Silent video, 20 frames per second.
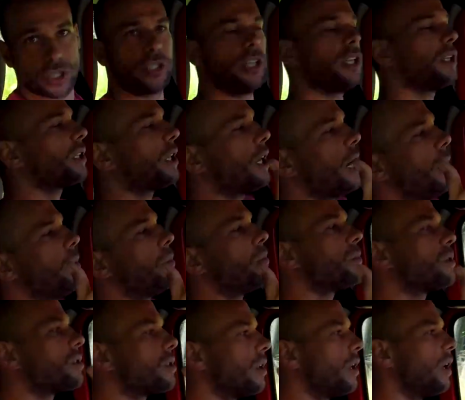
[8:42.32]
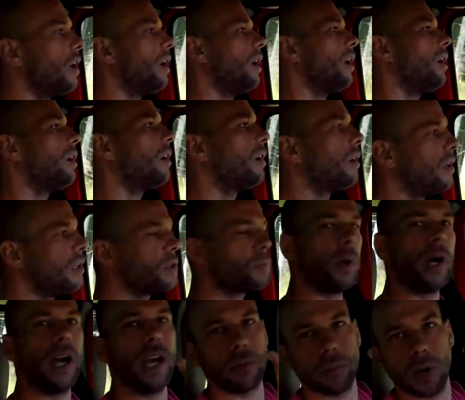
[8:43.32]
that comes
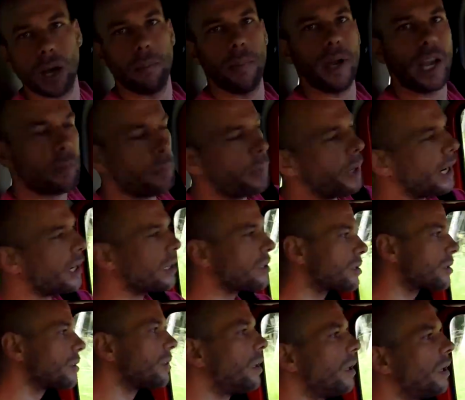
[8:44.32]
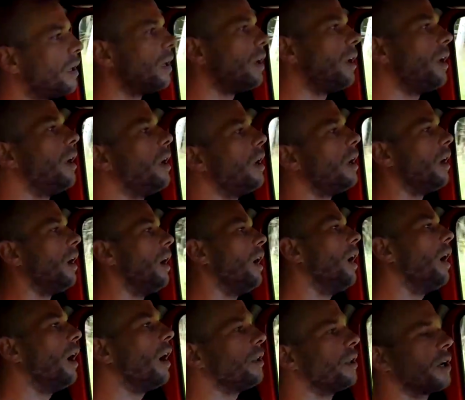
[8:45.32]
inspired by backpacks.
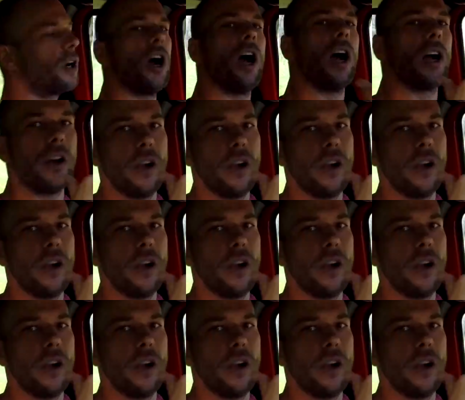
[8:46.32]
The cargo